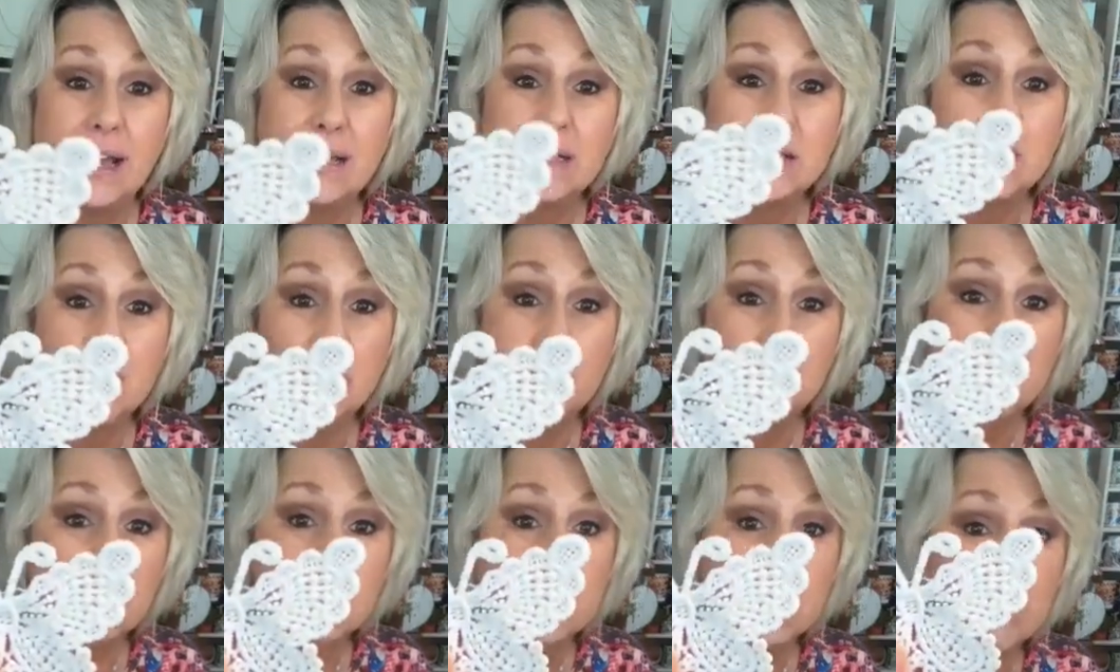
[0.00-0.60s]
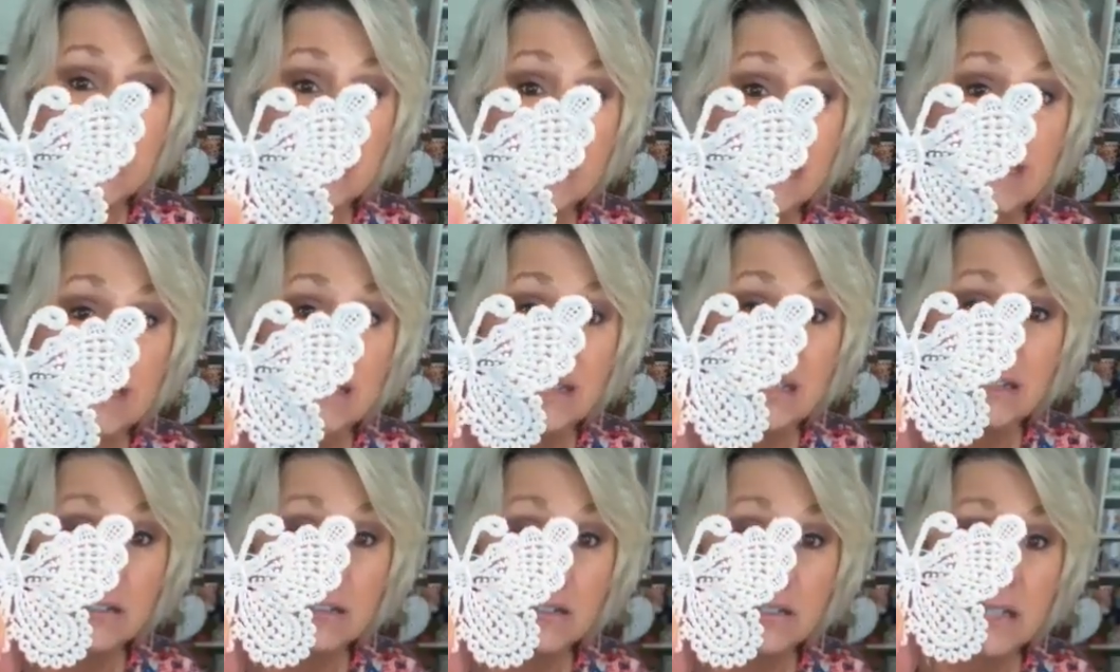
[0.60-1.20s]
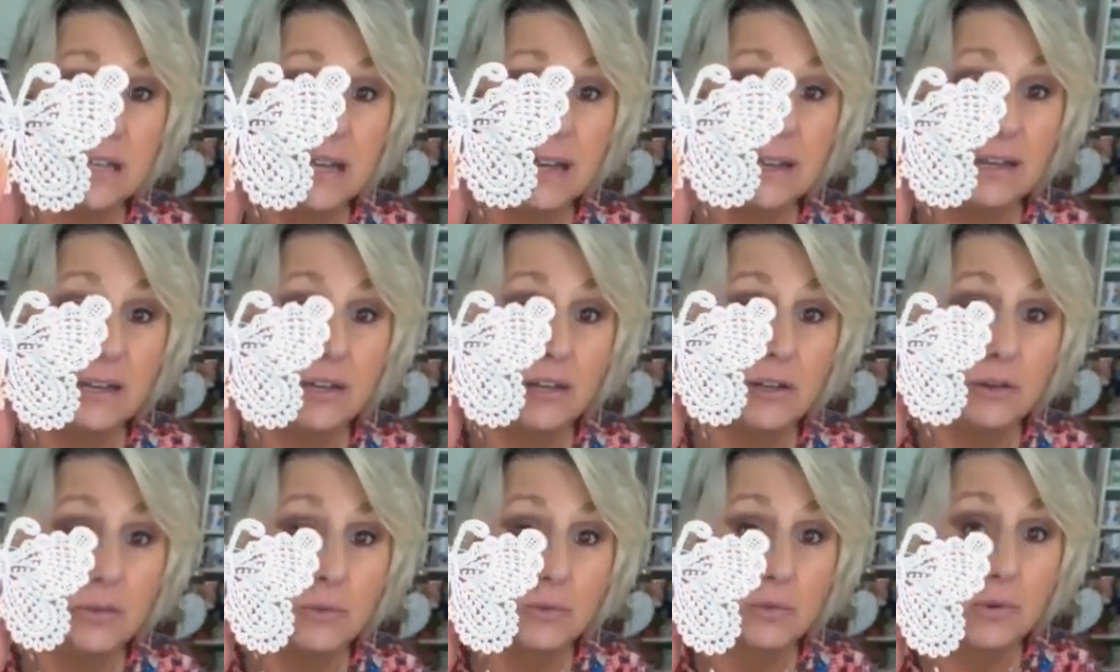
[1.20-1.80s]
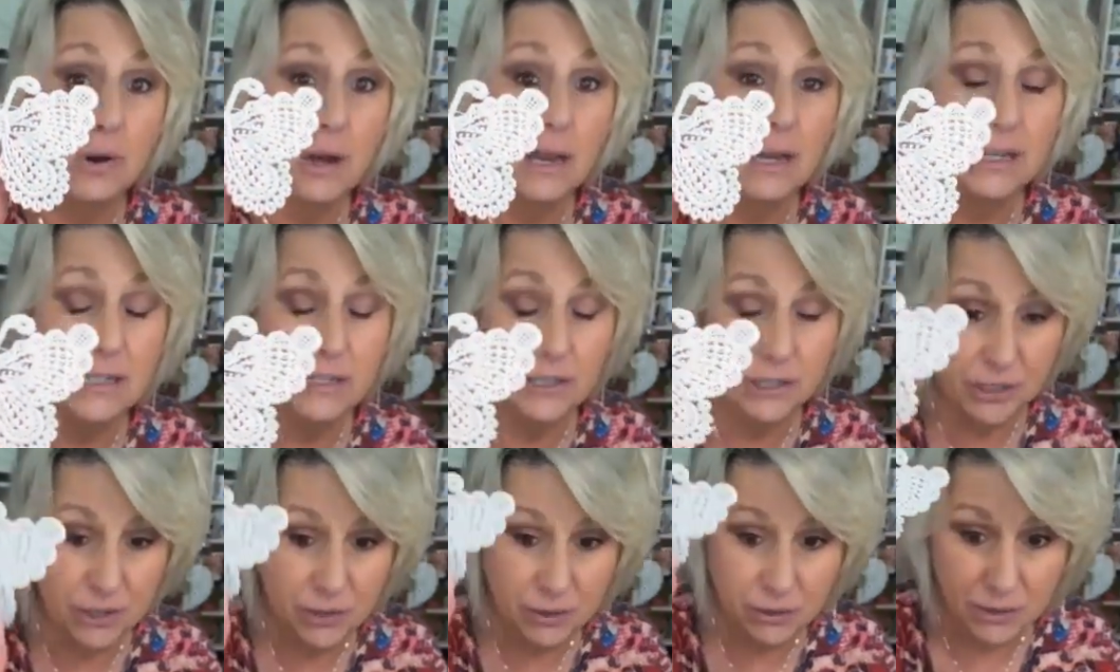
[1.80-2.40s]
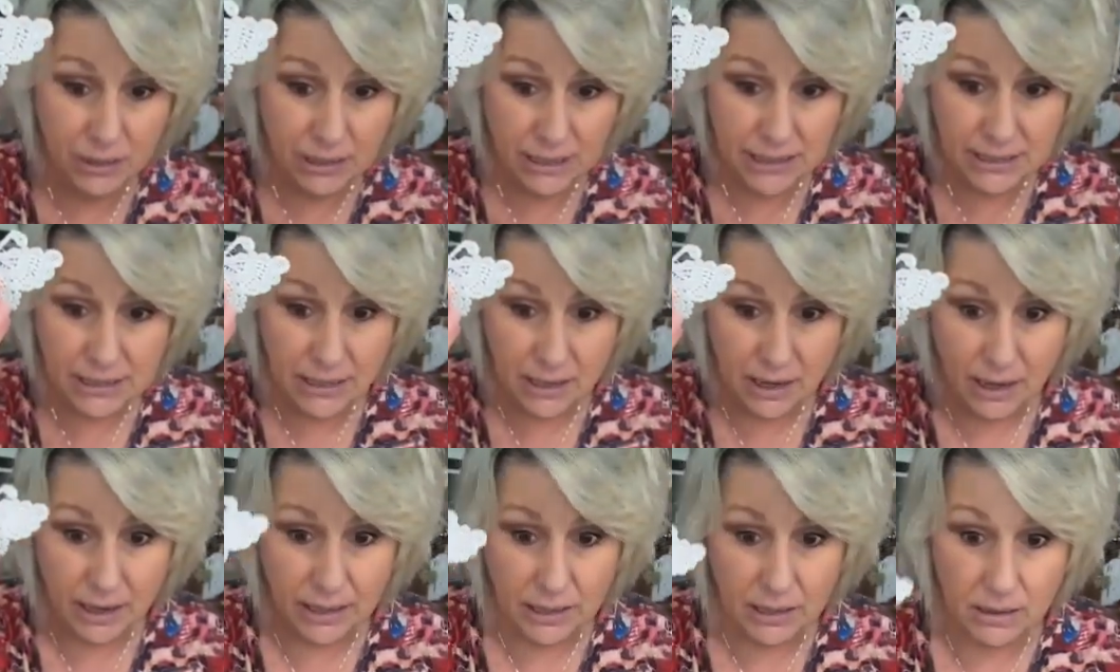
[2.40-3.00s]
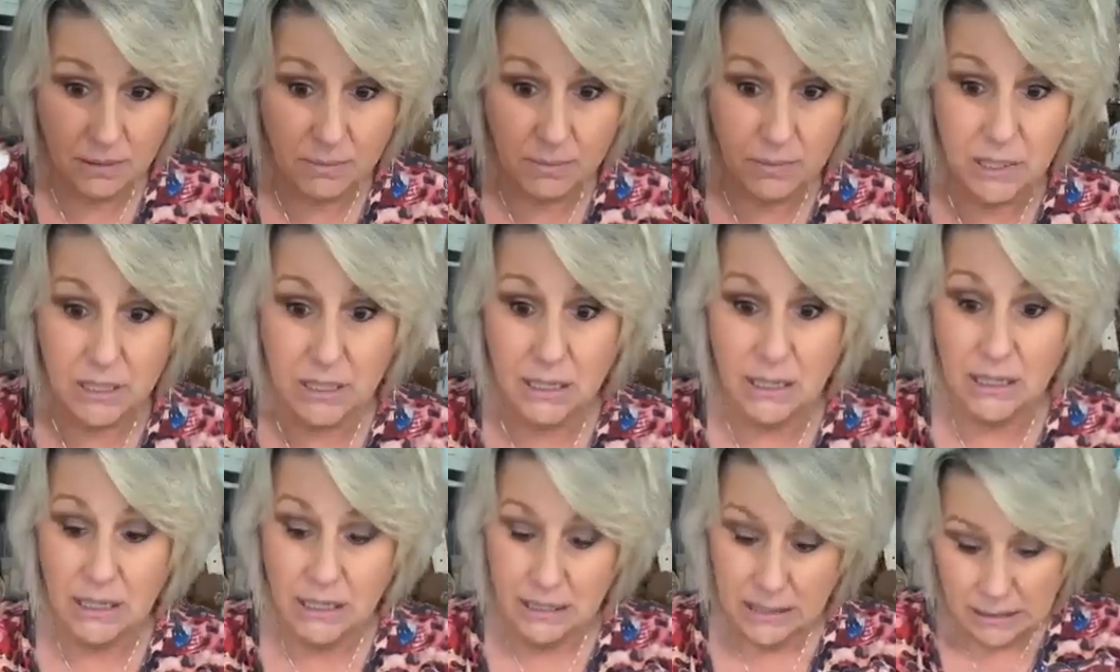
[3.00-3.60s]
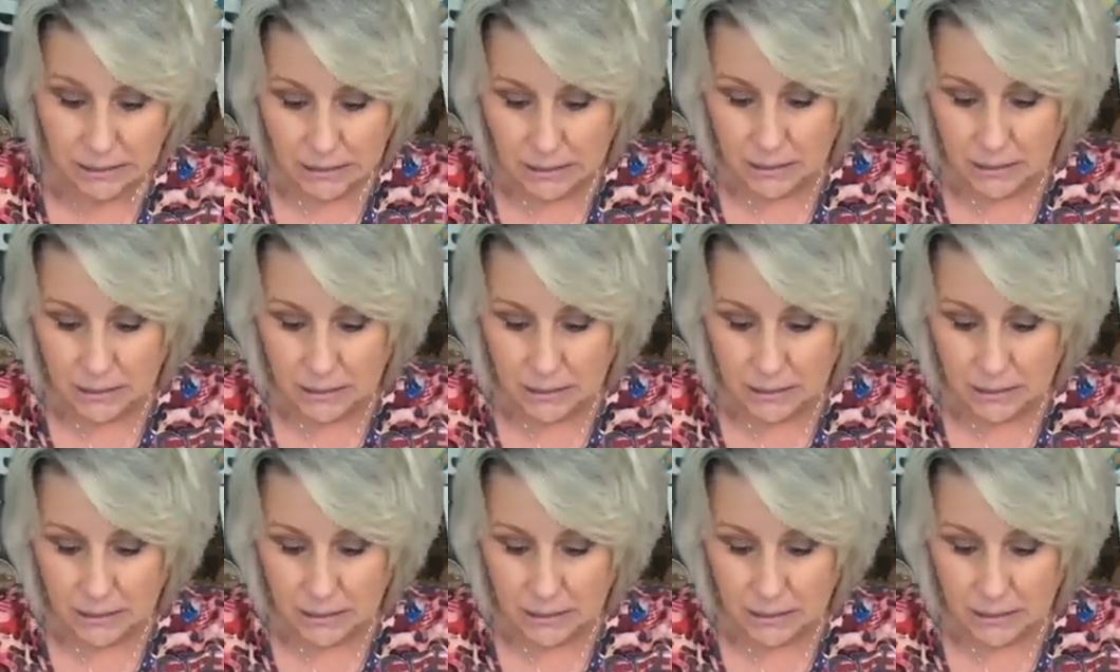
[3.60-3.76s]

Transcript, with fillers: And so there's a link that'll take you right to these items.